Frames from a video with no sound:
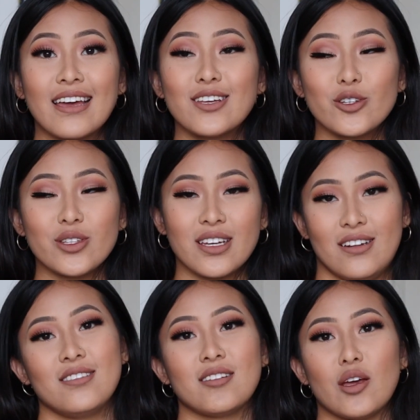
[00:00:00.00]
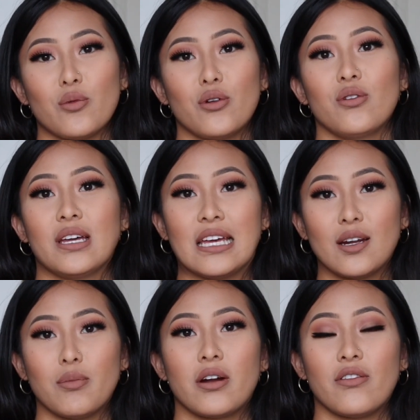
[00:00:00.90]
usually get on the table, get
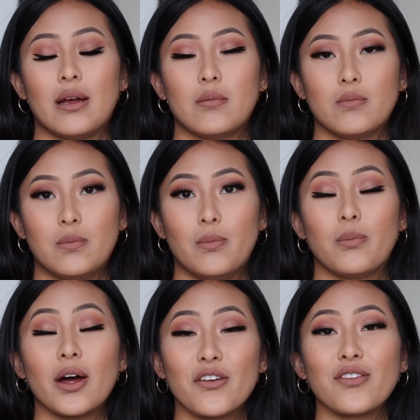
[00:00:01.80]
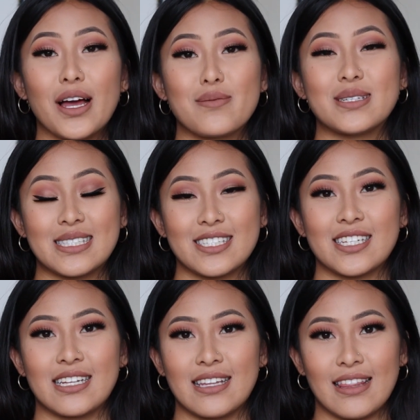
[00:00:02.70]
in a butterfly
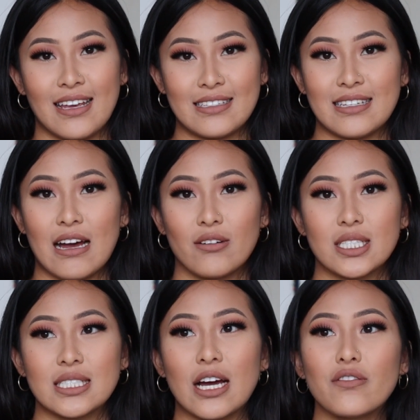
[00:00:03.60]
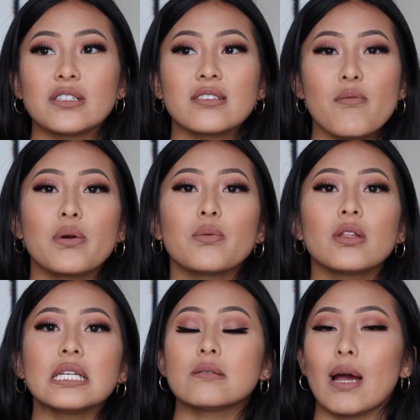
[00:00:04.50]
position, and then lay down. Now for some people
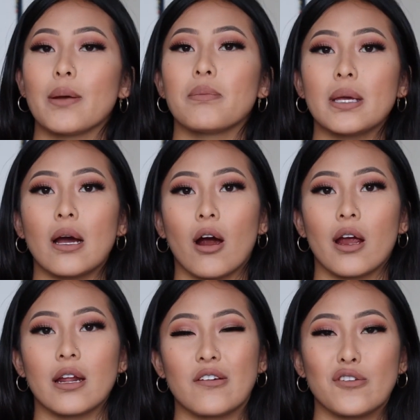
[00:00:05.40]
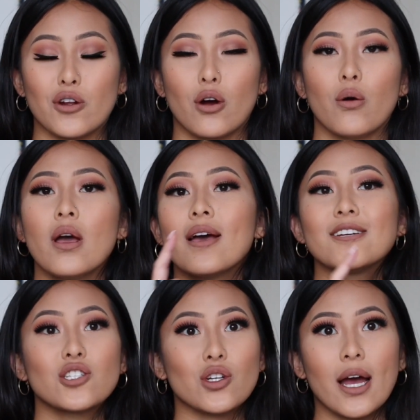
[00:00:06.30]
this might be hard if you don't
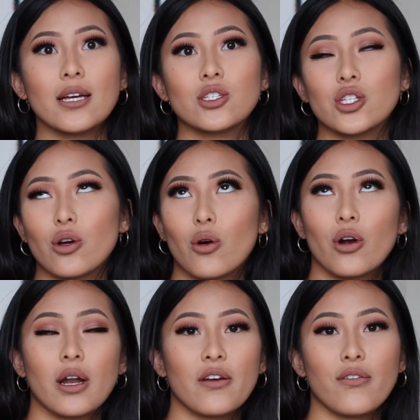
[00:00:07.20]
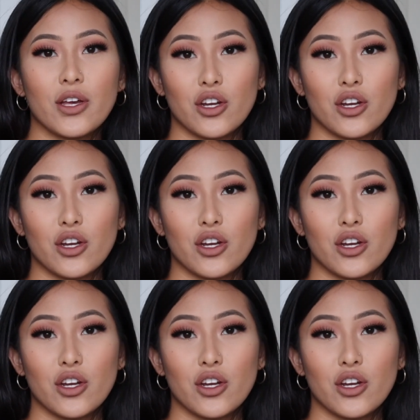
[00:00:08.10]
stretch, or if like